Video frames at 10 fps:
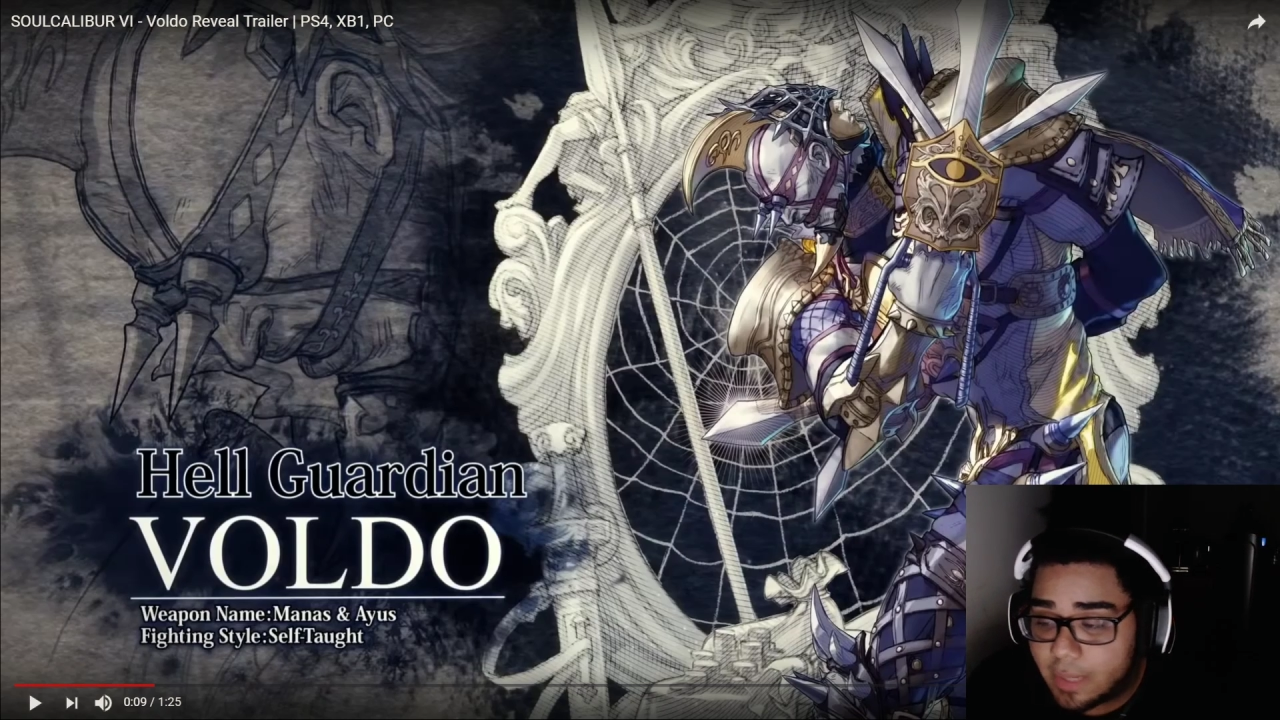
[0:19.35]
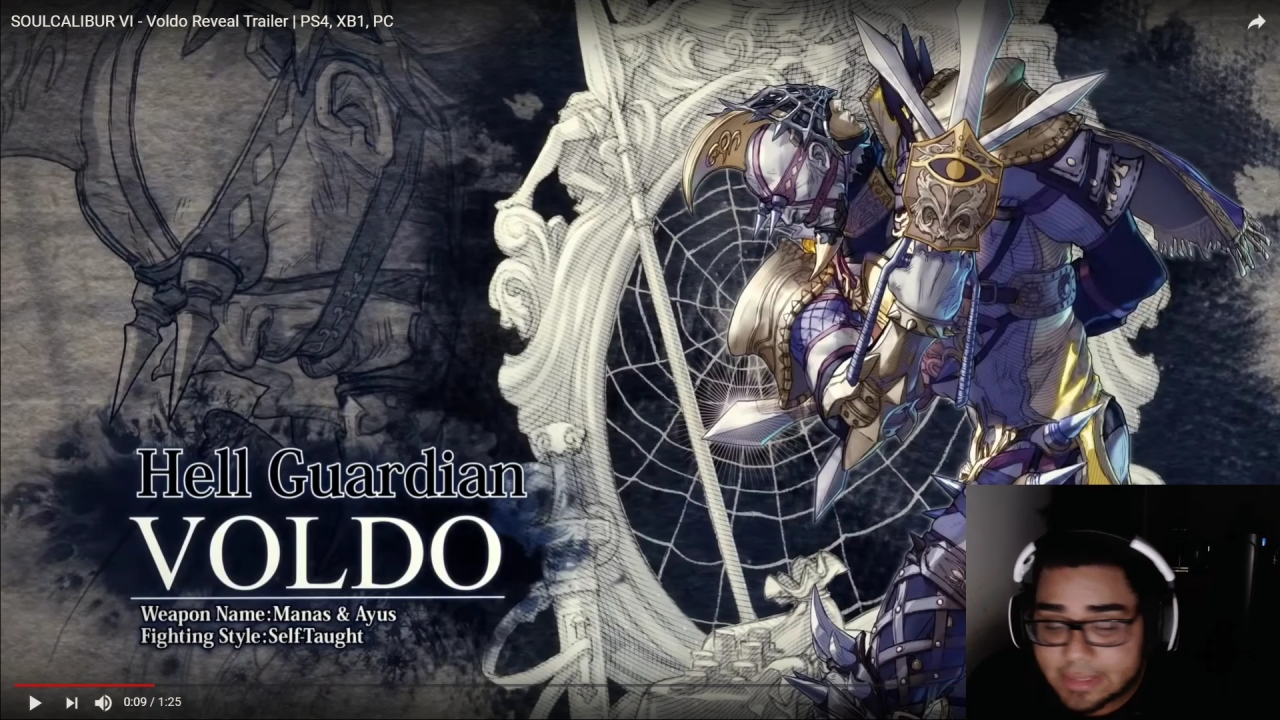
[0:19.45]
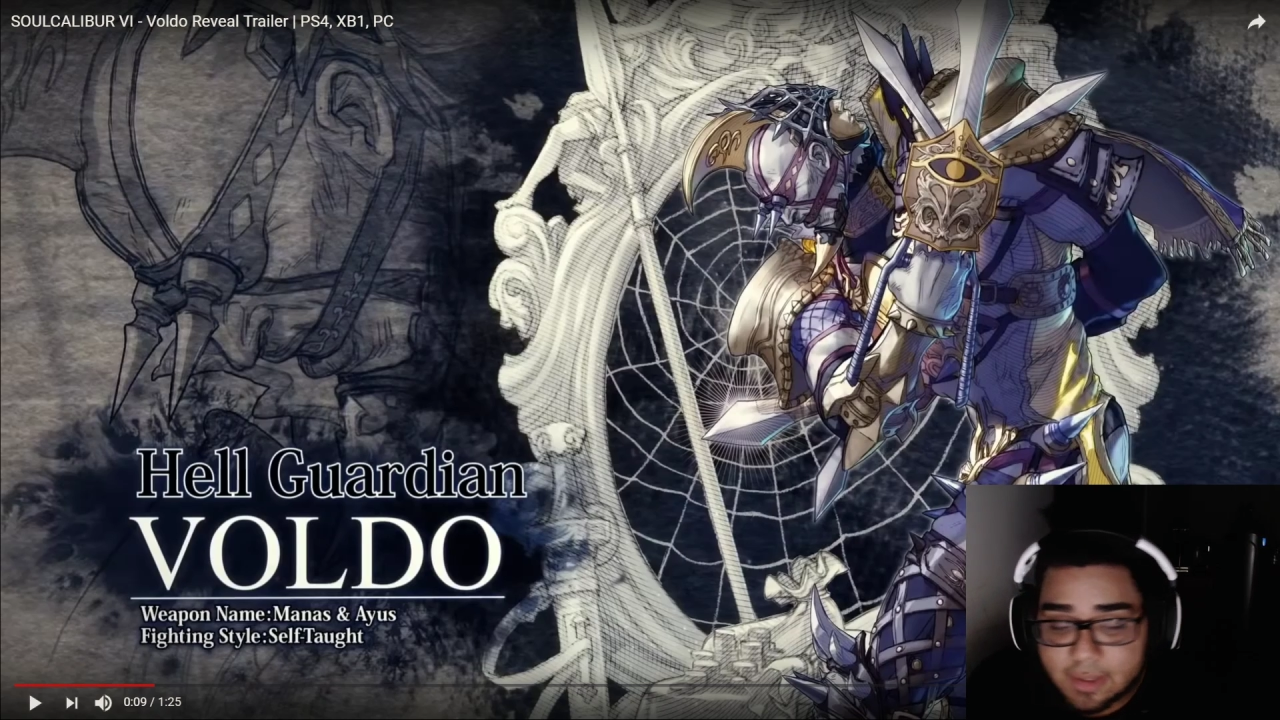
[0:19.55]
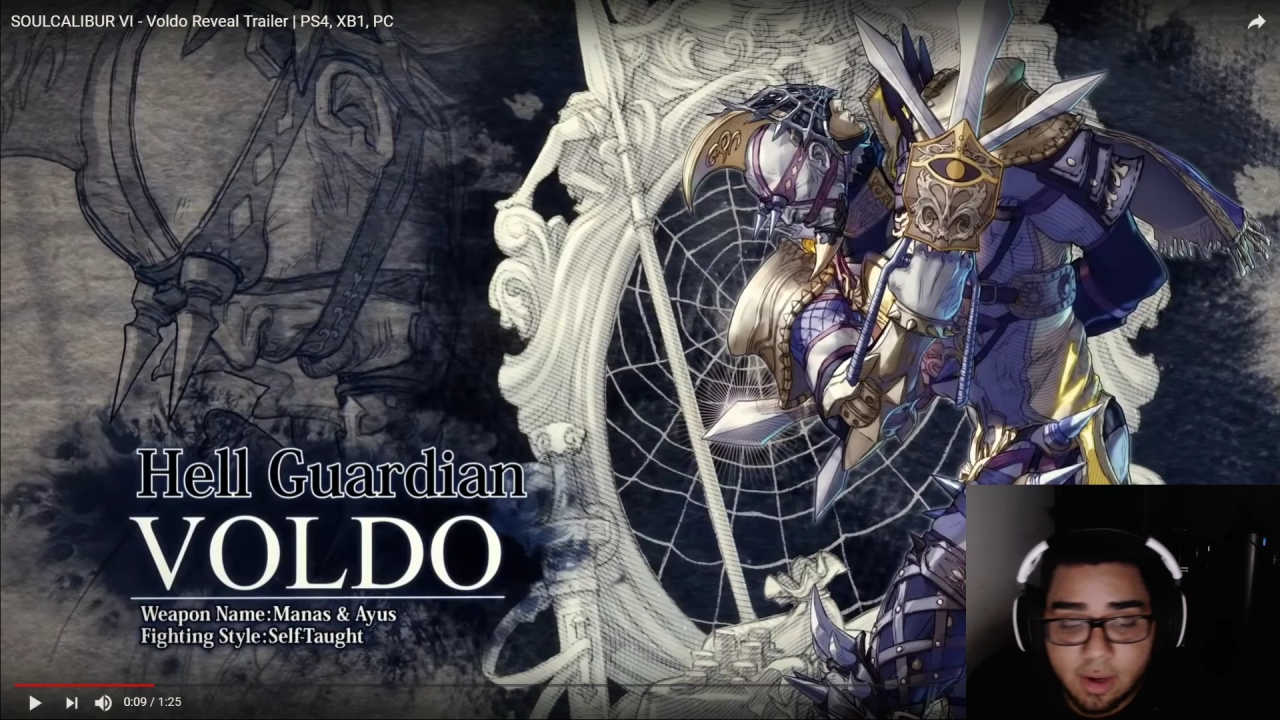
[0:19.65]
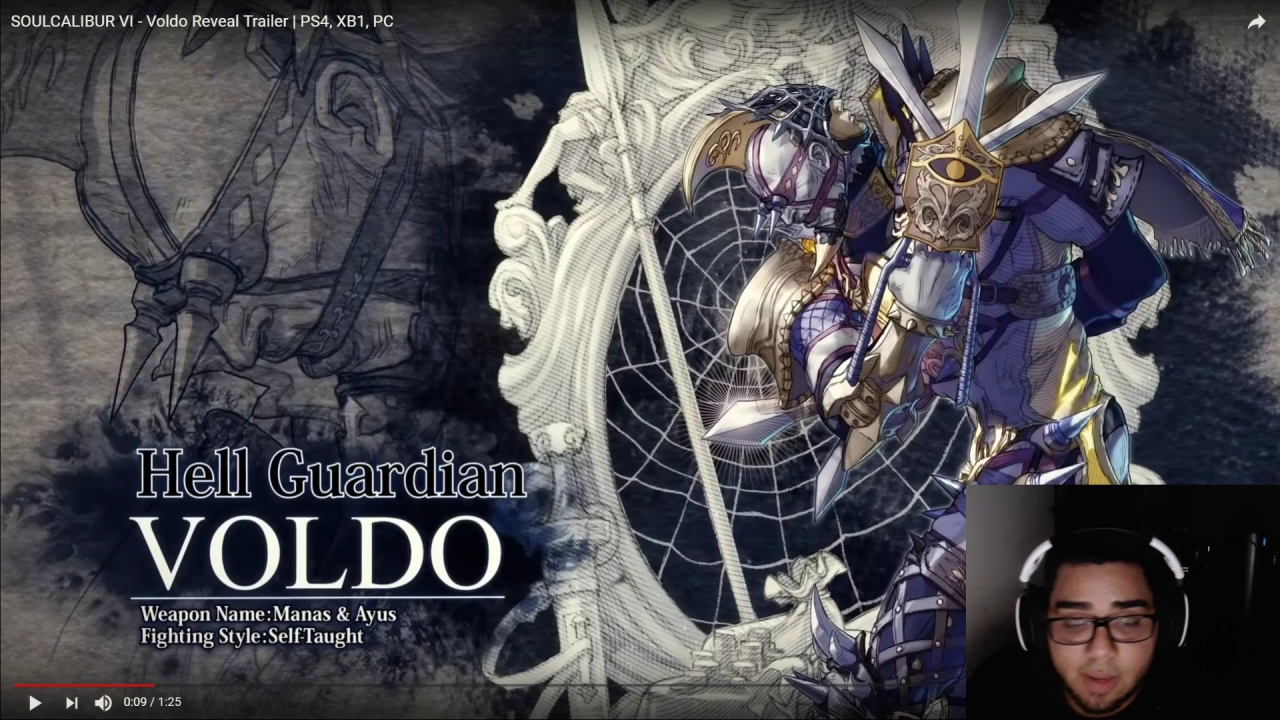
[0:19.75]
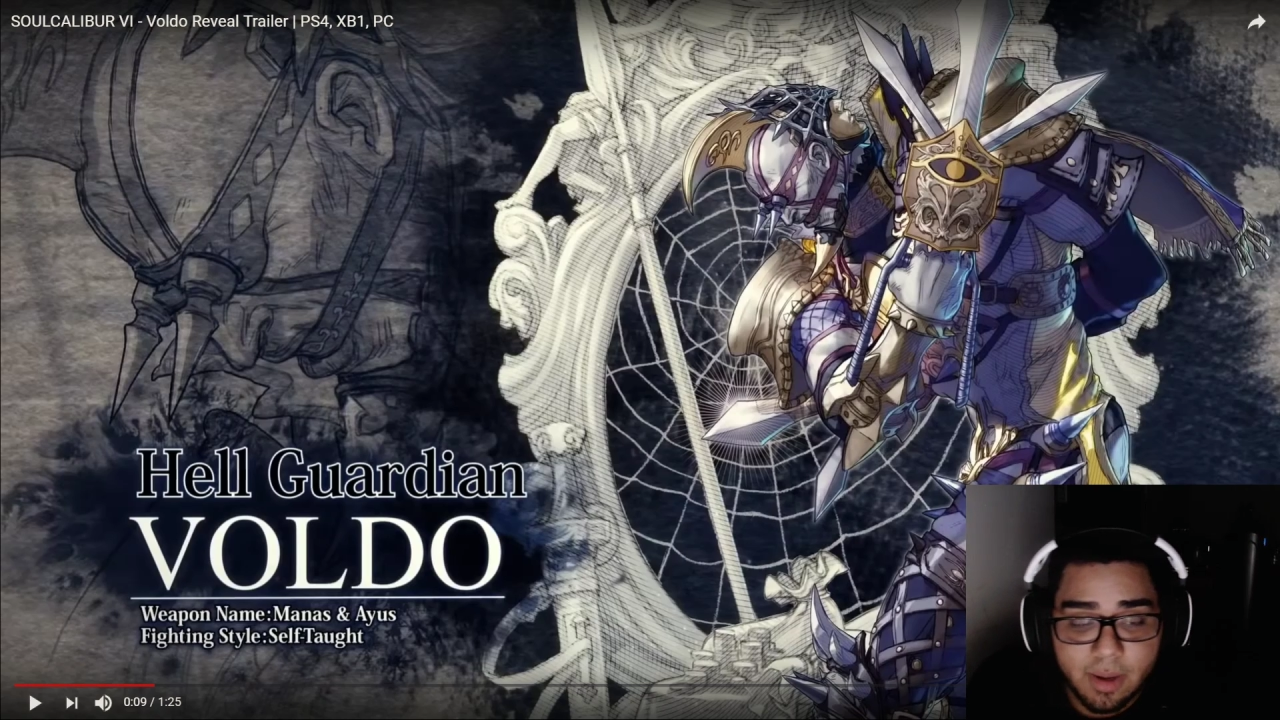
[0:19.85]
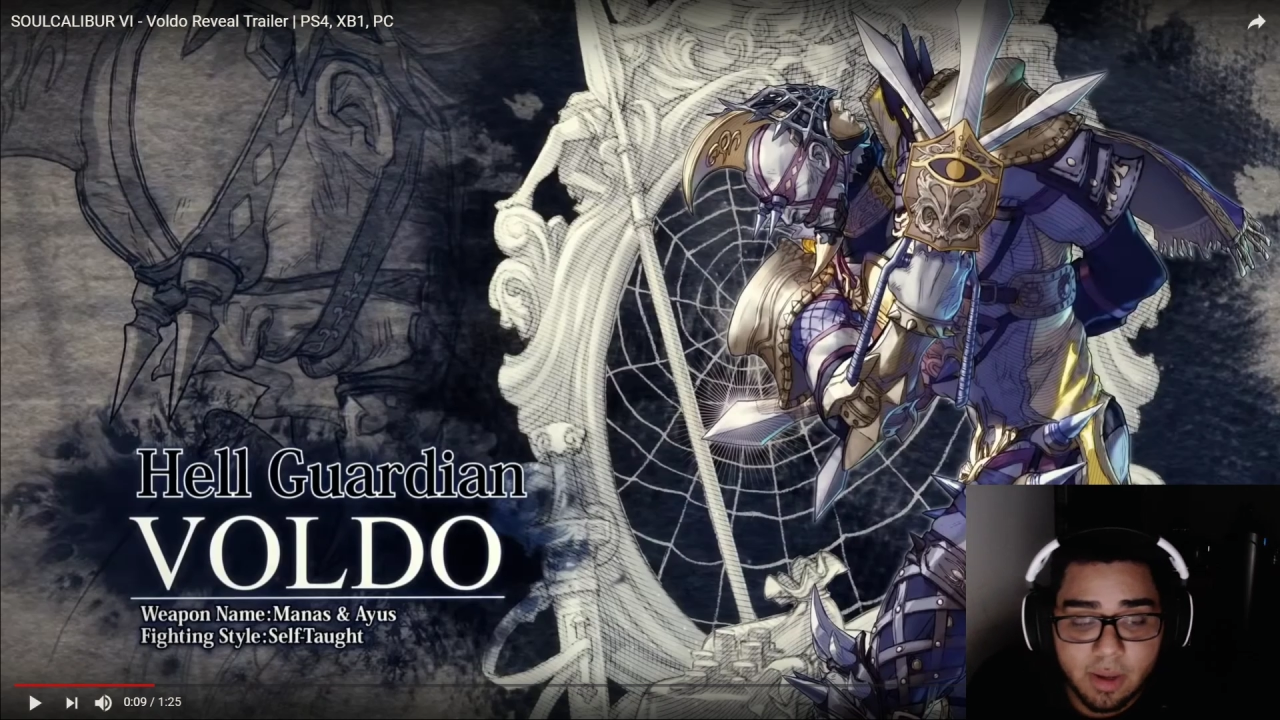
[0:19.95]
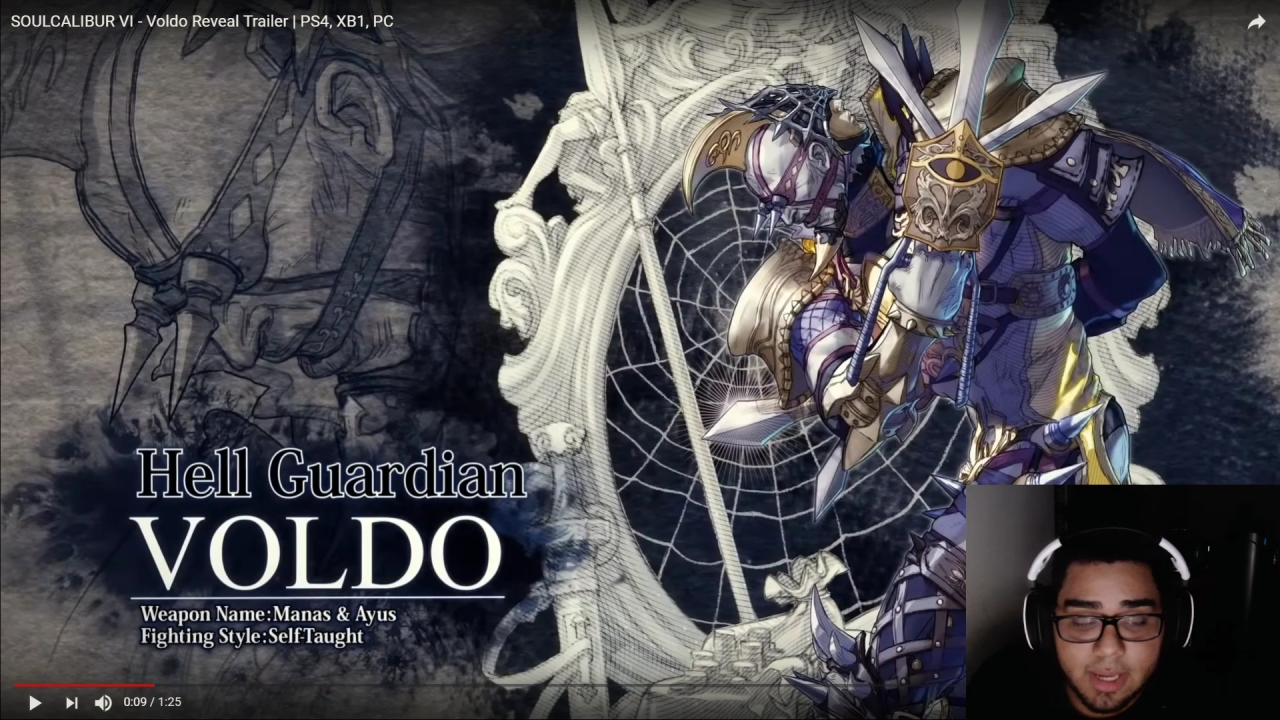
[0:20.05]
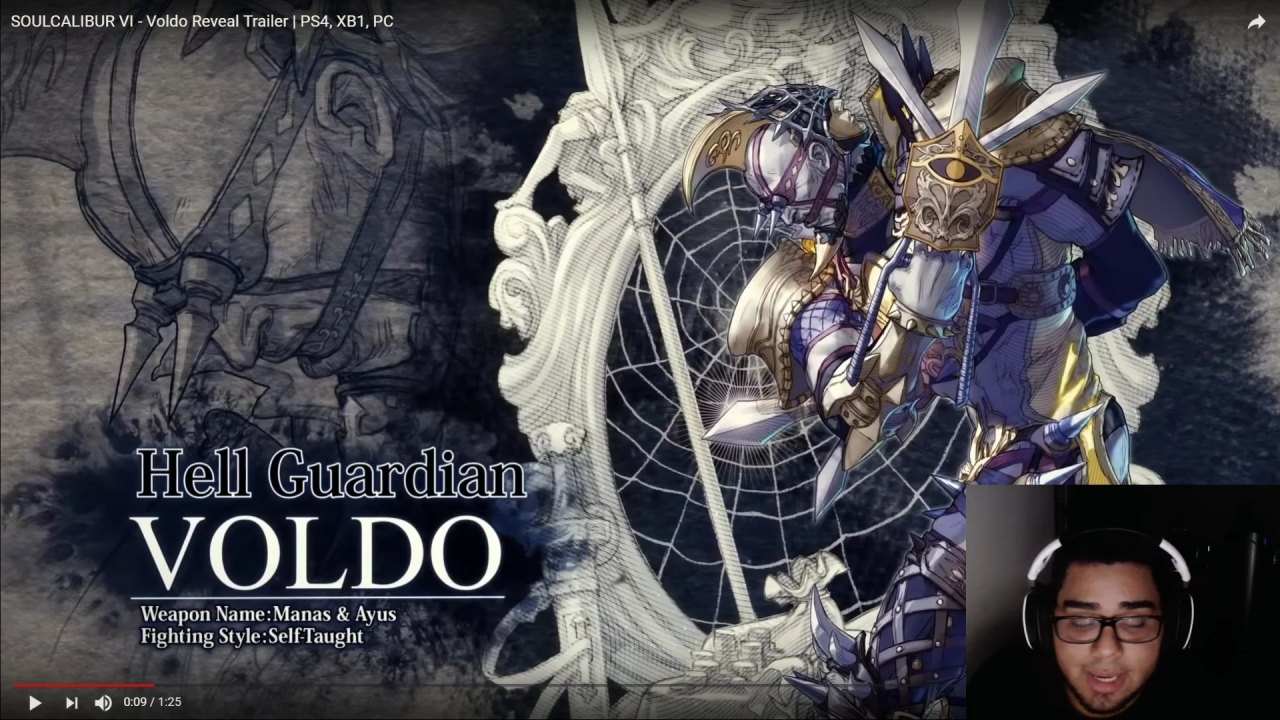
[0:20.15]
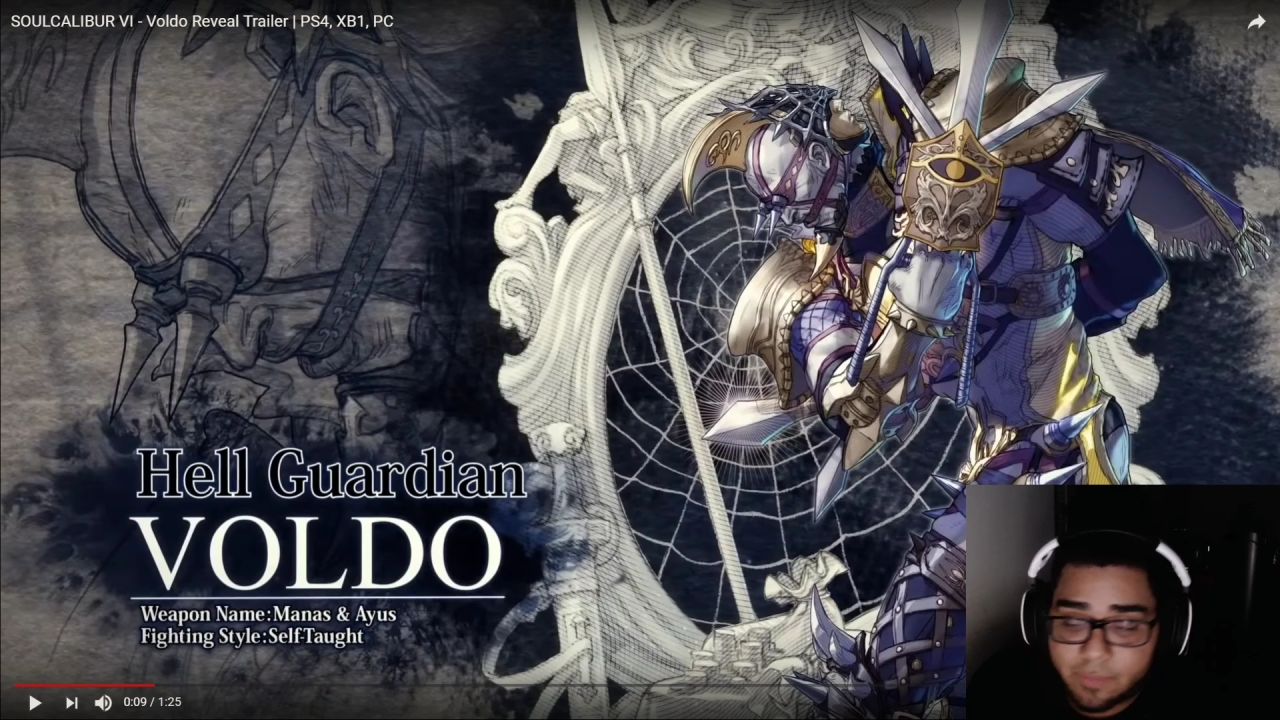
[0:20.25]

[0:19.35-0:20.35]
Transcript: and talk about